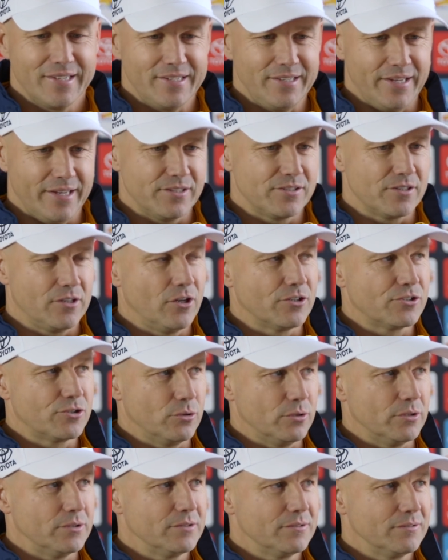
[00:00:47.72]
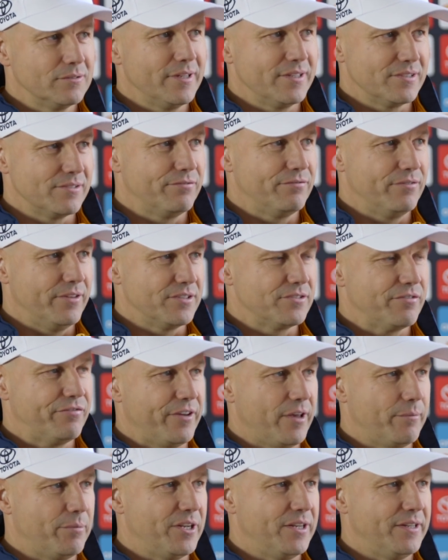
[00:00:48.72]
Yeah, there's a lot to it. There's a
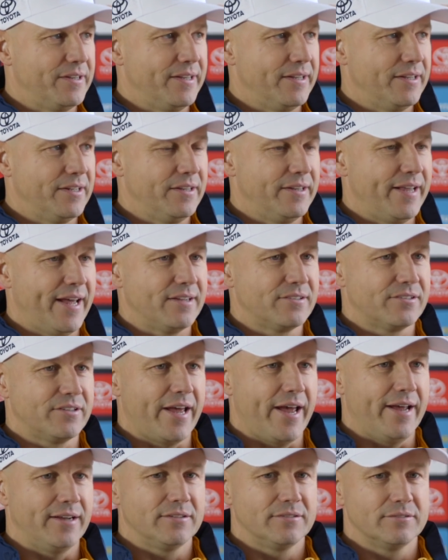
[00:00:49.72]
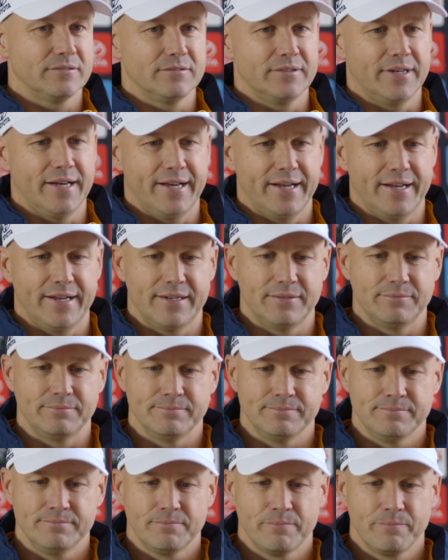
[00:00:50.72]
fair bit in that stat.
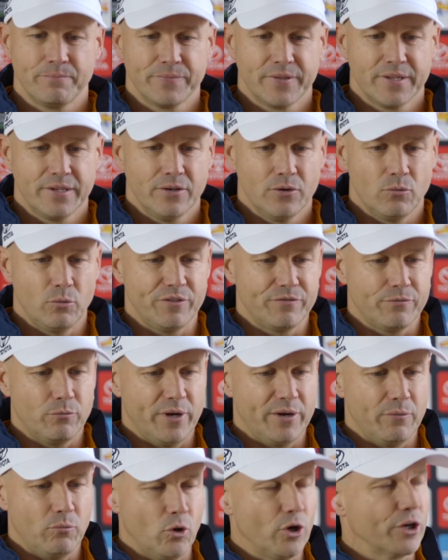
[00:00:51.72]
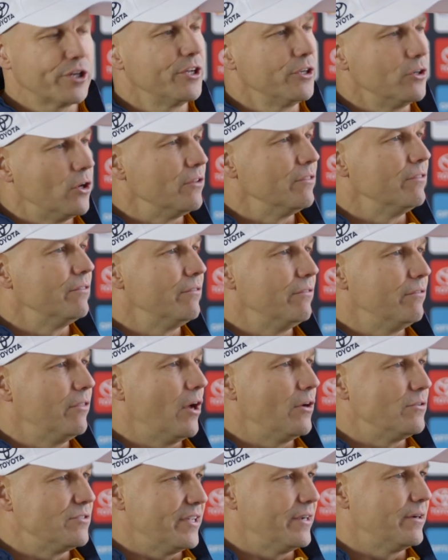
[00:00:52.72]
We're working on
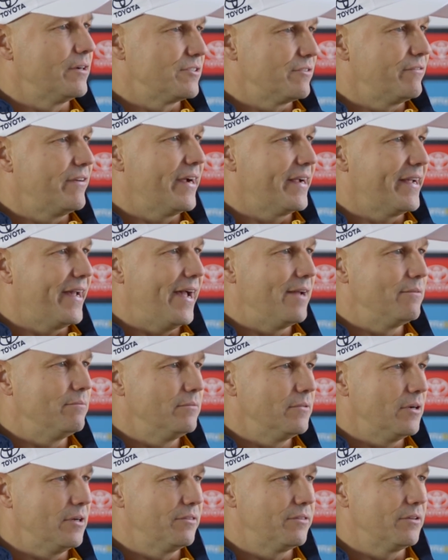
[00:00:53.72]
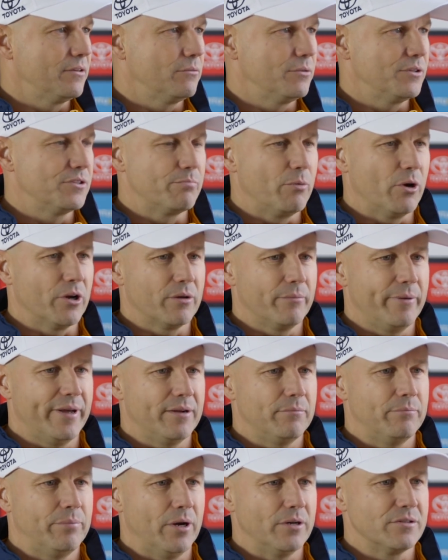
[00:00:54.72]
those areas of our game. I think we spoke
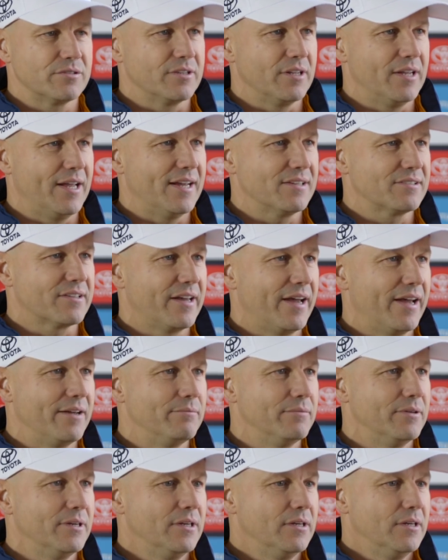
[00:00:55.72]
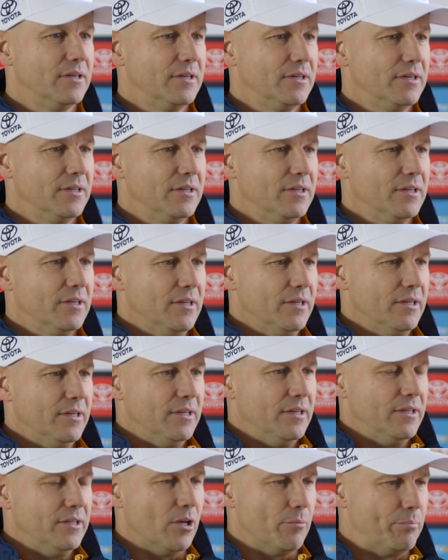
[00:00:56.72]
about it post the last game.
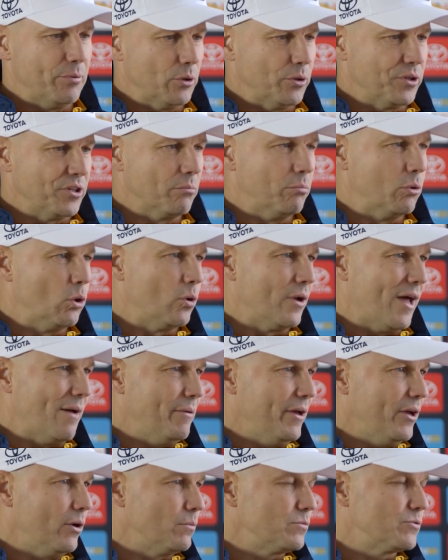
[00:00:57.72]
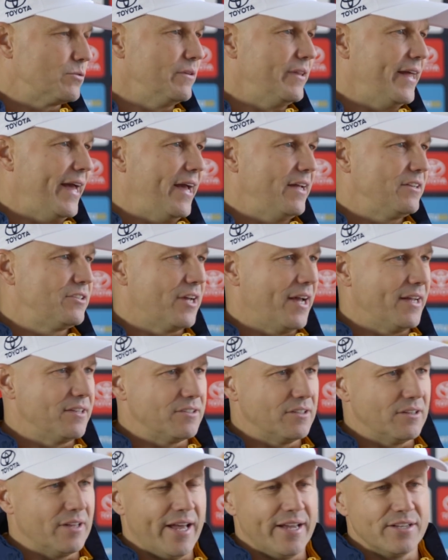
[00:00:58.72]
You know, building the ball up helps with that,
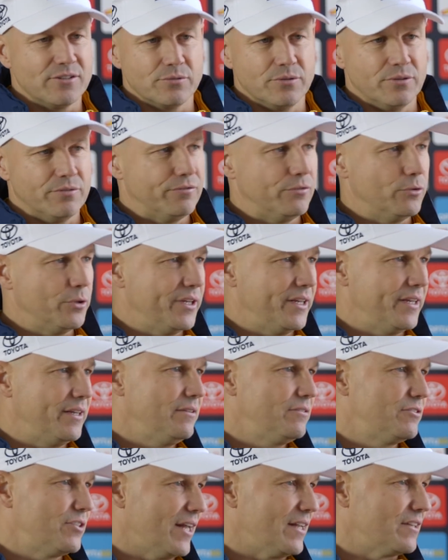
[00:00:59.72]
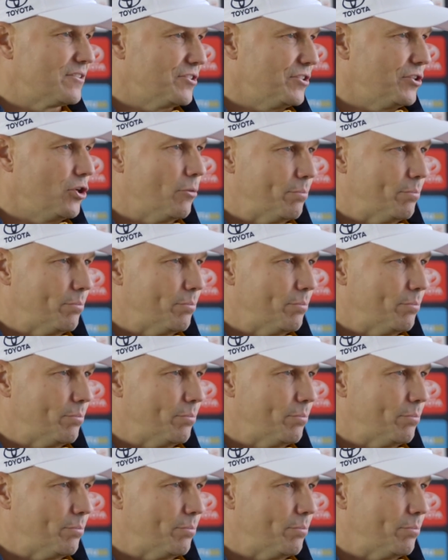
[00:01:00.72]
changing lanes with the footy, challenging the